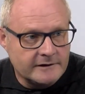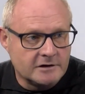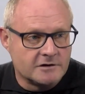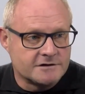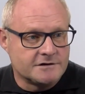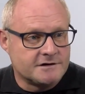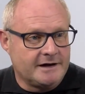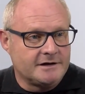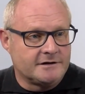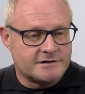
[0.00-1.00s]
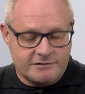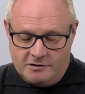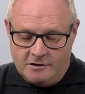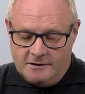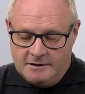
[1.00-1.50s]
It goes onto the end of the
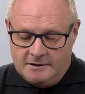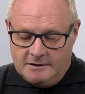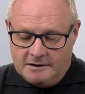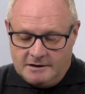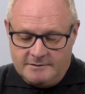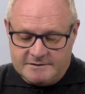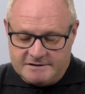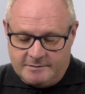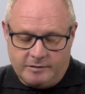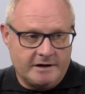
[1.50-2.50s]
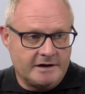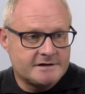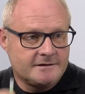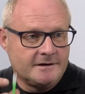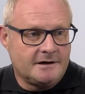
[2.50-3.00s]
straw, clips into
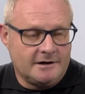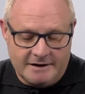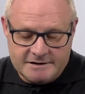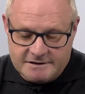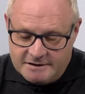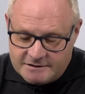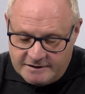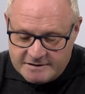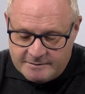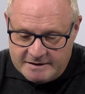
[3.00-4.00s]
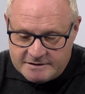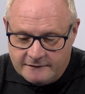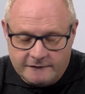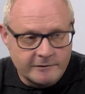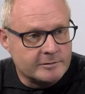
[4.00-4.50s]
place and that's it. So this means that the
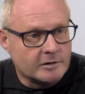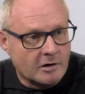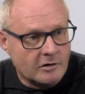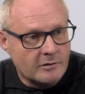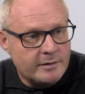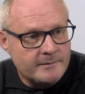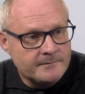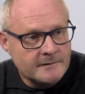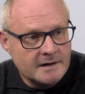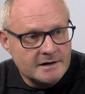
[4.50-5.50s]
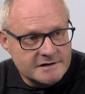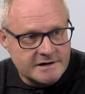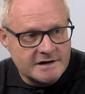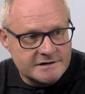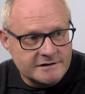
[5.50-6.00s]
fluid will go up,
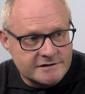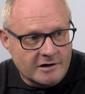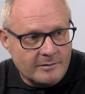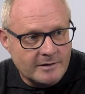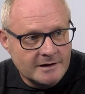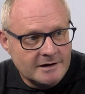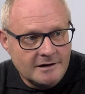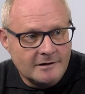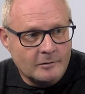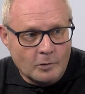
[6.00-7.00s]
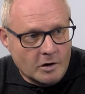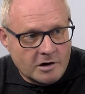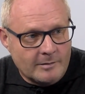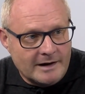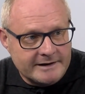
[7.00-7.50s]
stays at the top, won't
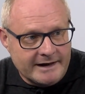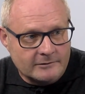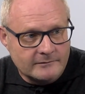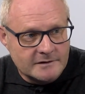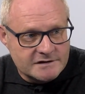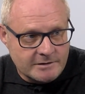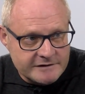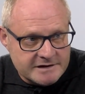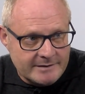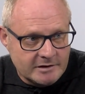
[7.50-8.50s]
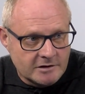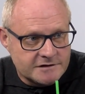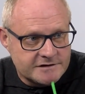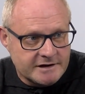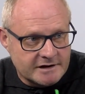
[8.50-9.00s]
go back down. So every time you go
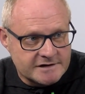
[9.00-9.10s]
to take a ah.